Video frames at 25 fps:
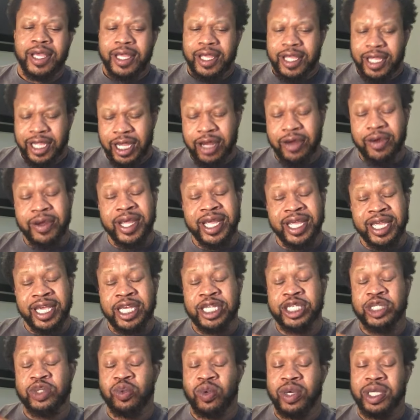Here he
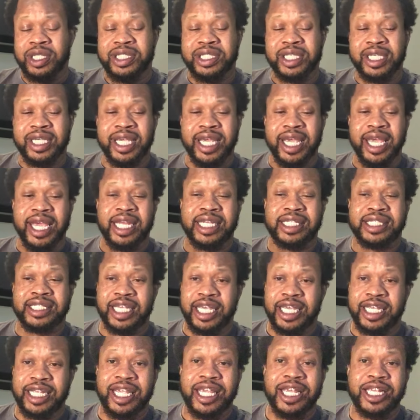is once again,
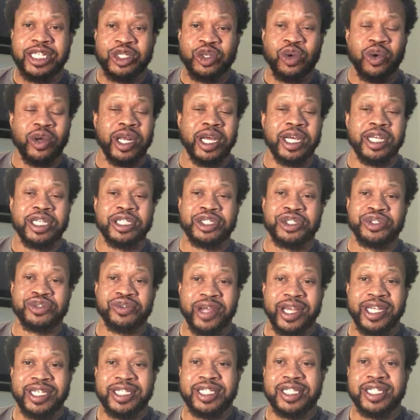saying he's going to
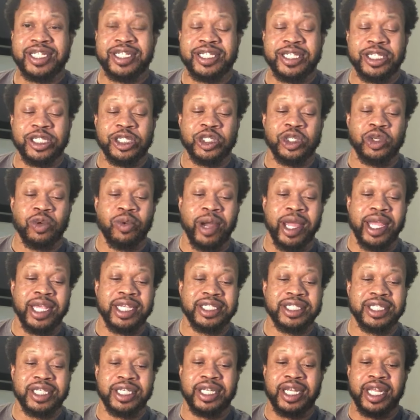address the
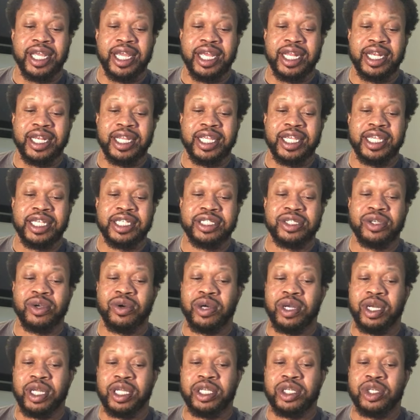situation, and he's
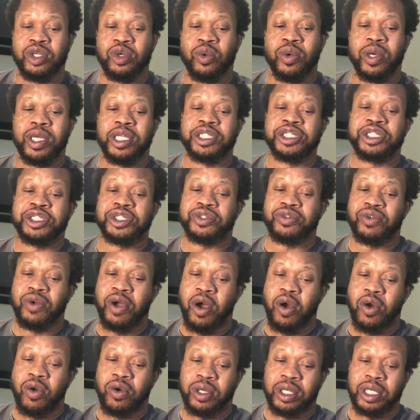going to do it
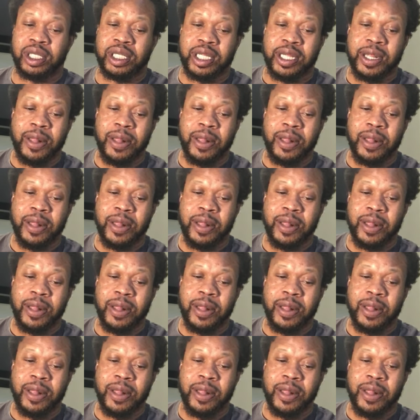strongly.